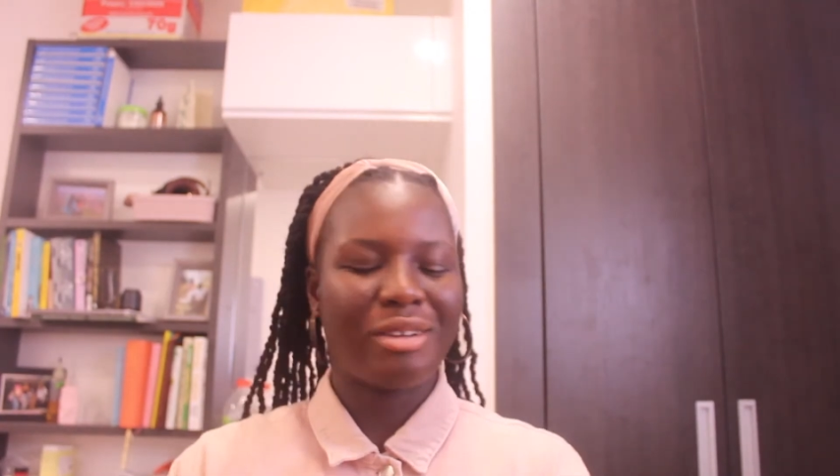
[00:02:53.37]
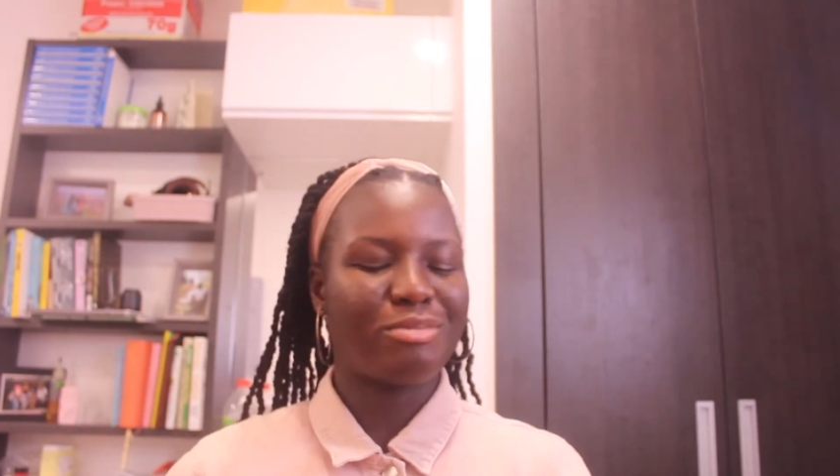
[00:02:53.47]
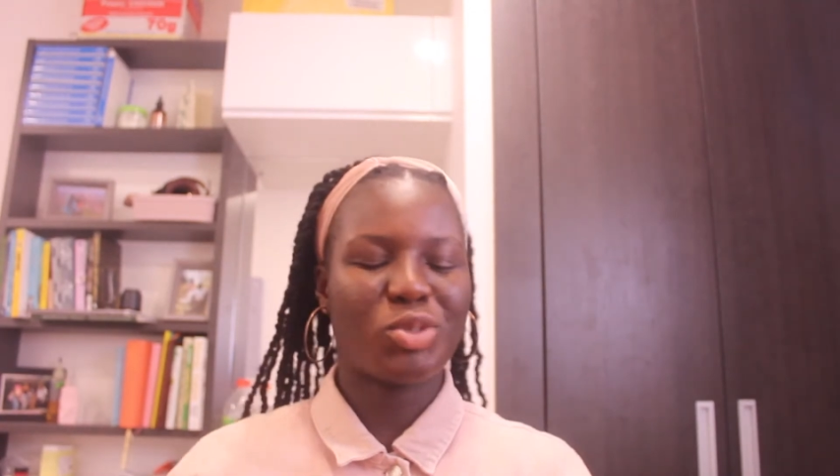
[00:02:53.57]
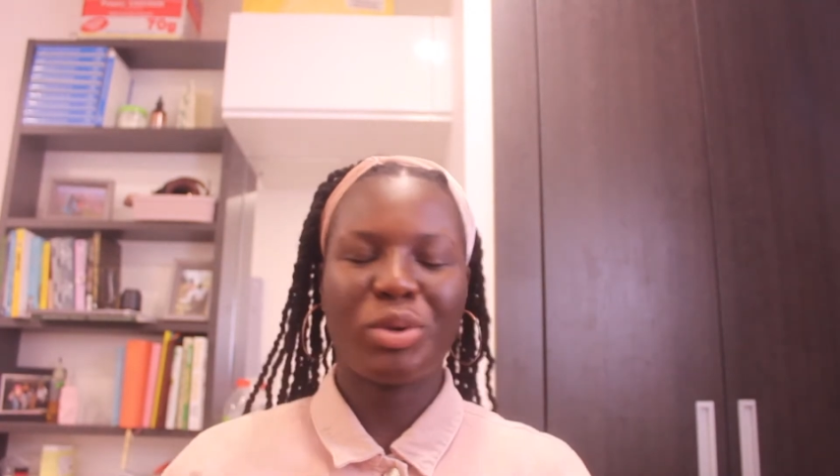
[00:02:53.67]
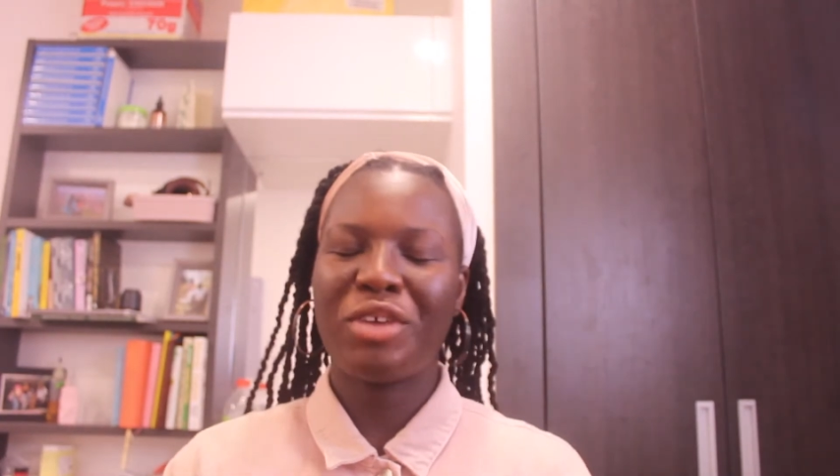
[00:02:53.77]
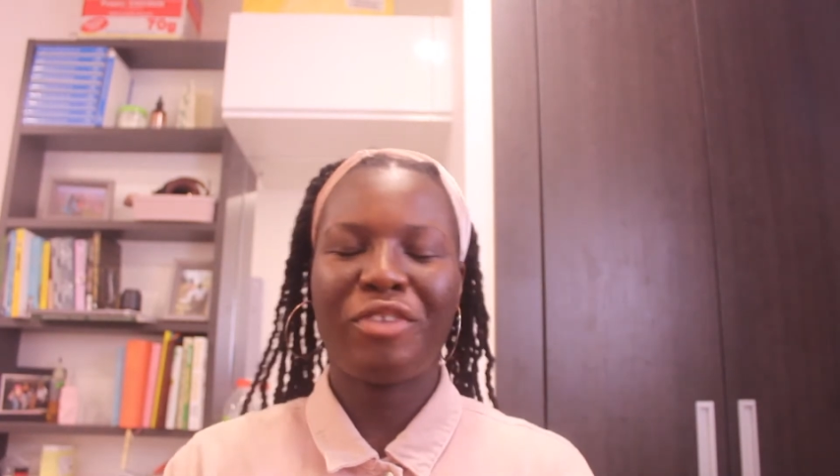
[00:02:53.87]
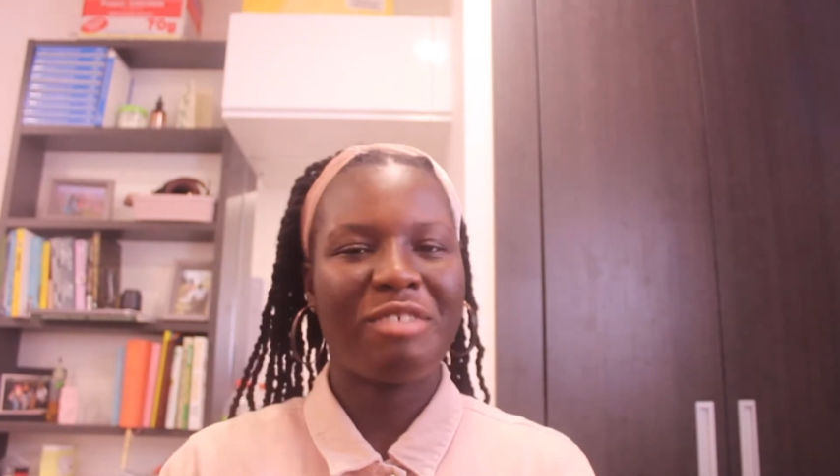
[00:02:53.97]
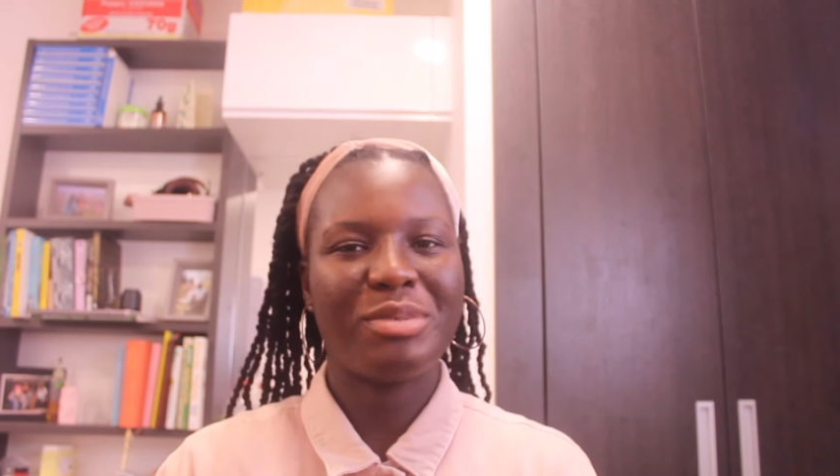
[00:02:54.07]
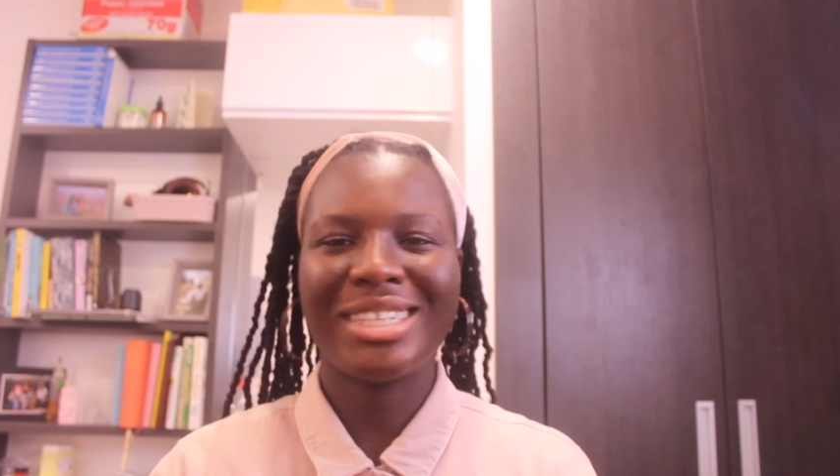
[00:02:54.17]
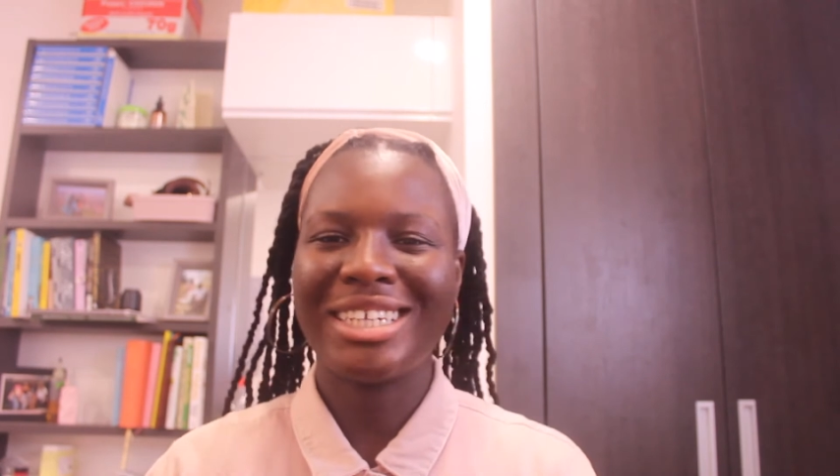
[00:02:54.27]

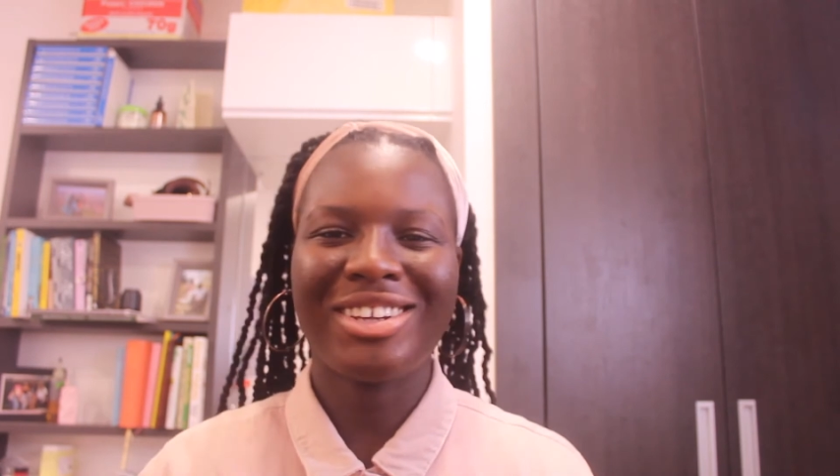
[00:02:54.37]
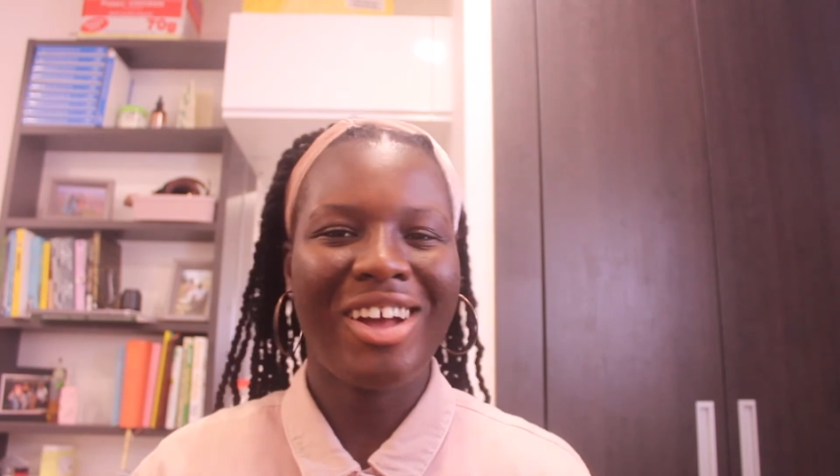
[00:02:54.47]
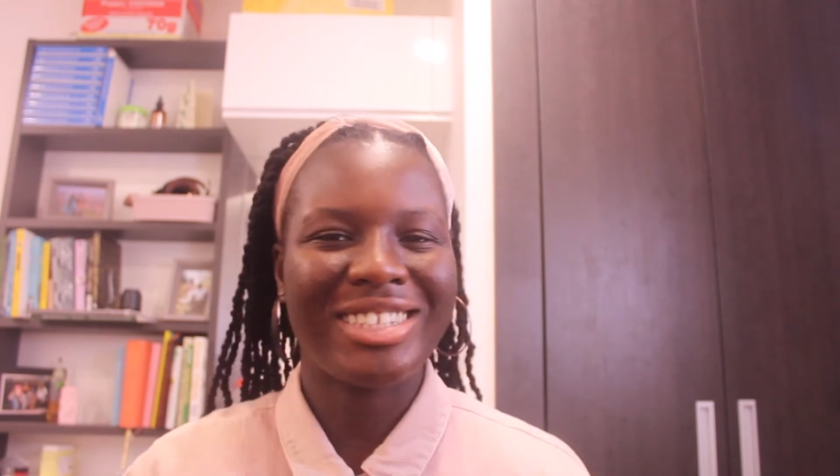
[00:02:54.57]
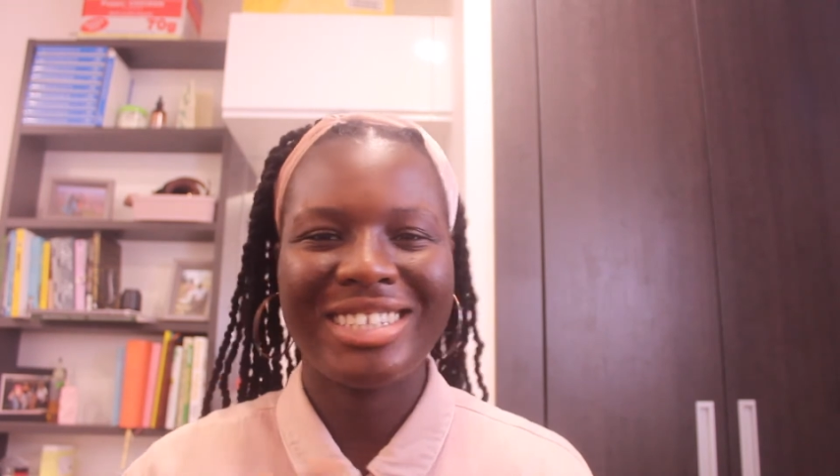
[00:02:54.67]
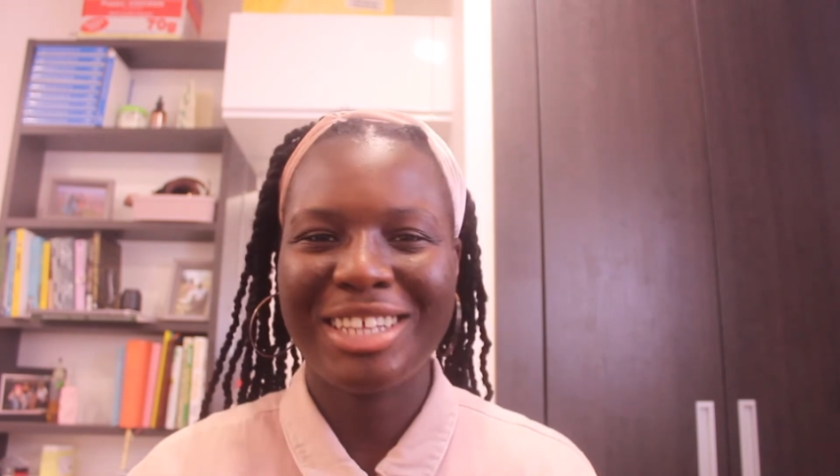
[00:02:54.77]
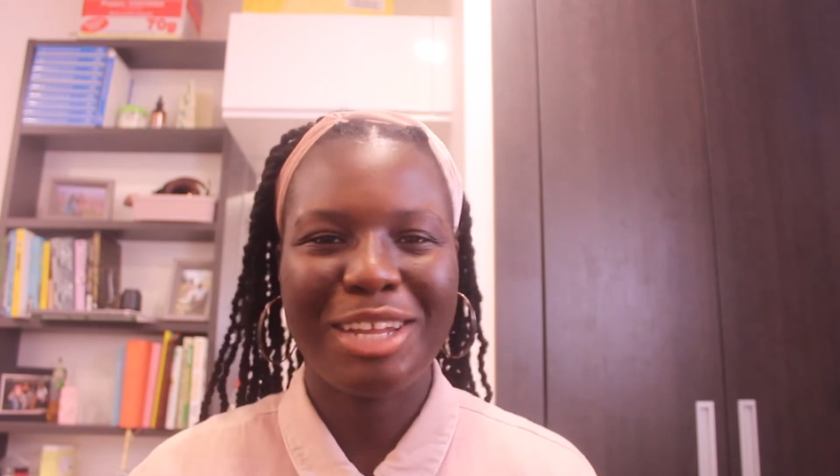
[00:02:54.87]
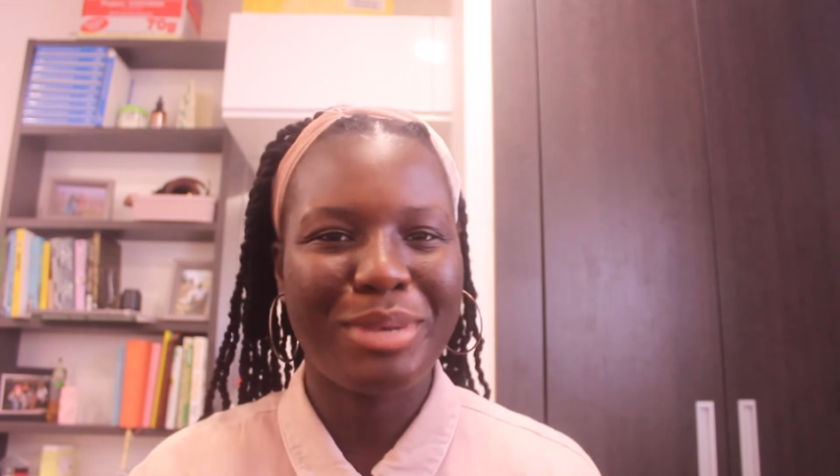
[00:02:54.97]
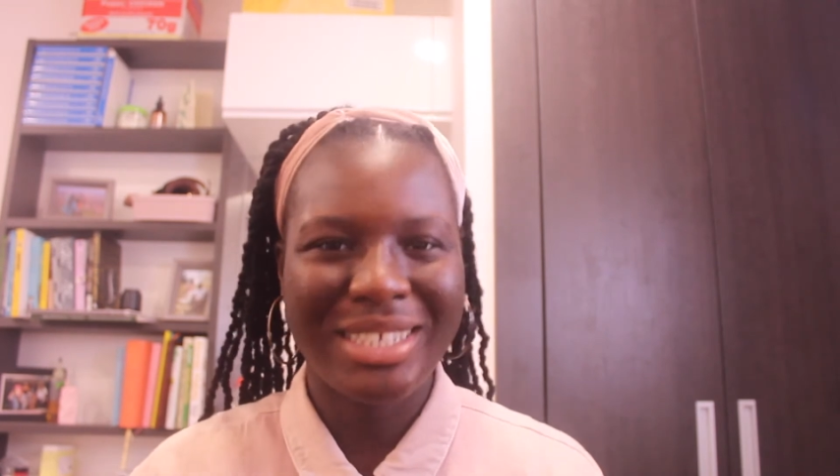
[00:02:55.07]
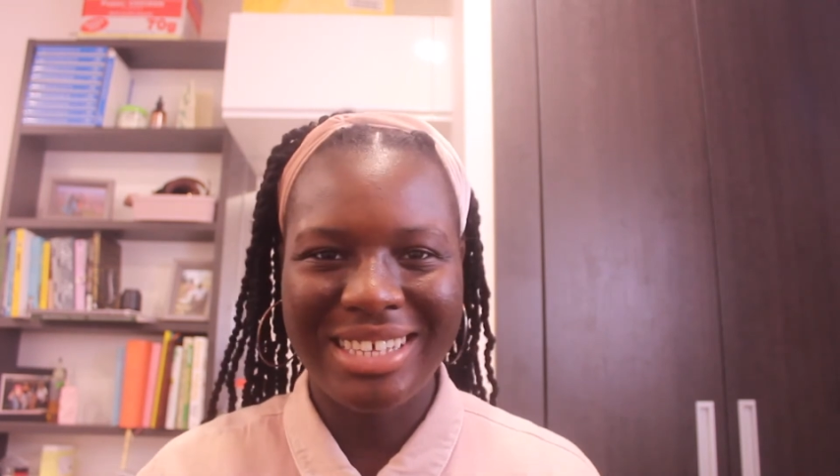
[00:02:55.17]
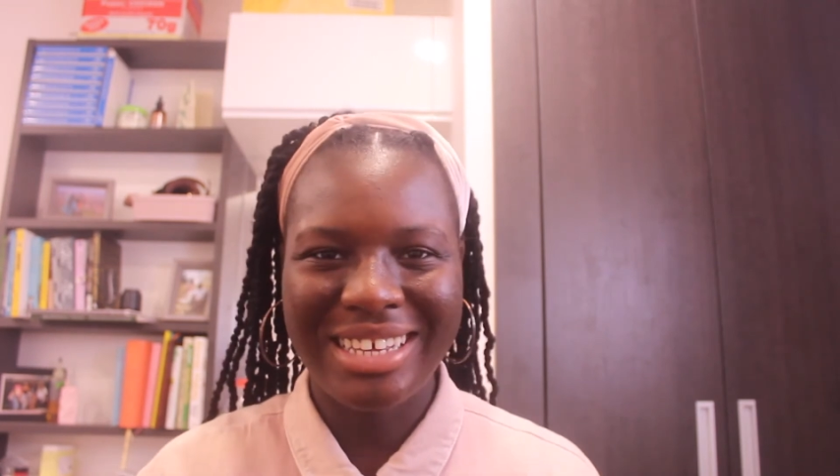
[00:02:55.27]
25% chance it's going to be
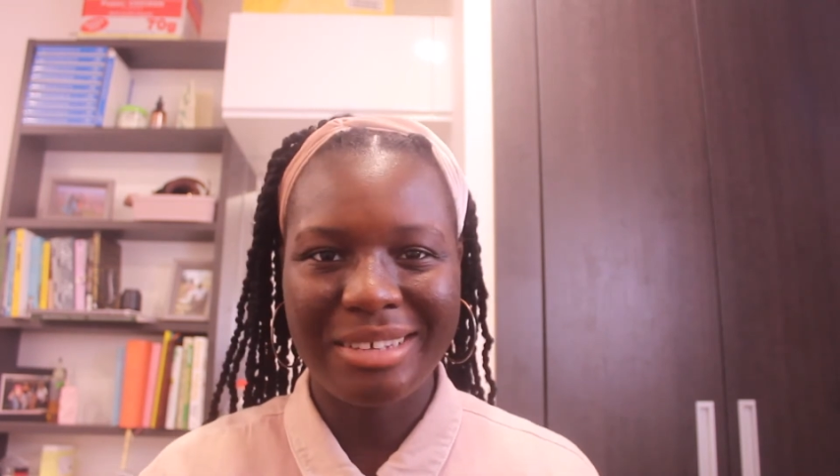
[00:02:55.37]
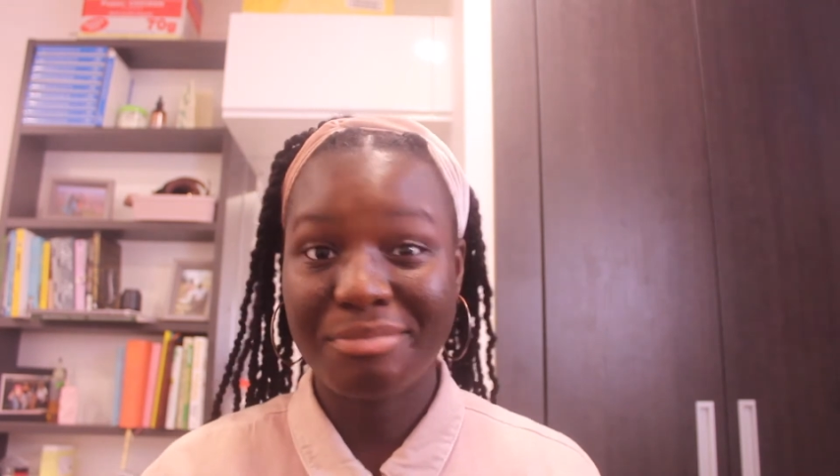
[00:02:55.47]
C?